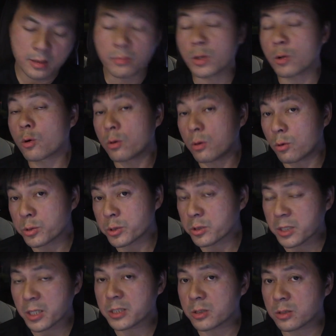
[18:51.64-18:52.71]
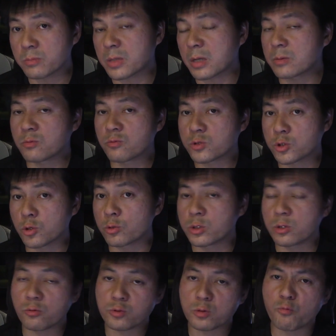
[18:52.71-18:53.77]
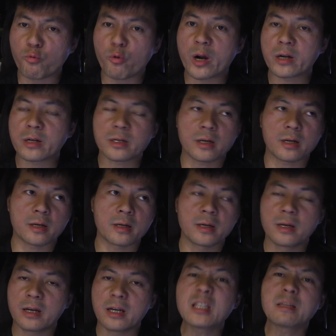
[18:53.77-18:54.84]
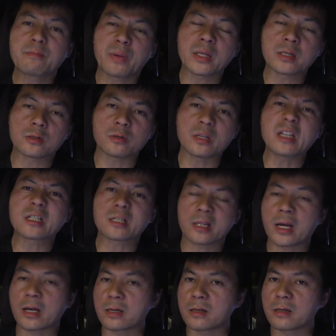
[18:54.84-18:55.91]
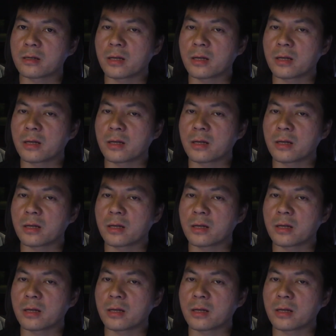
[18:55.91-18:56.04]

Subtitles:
But of course, also Tesla sometimes shows you some weird, it depends on each leg.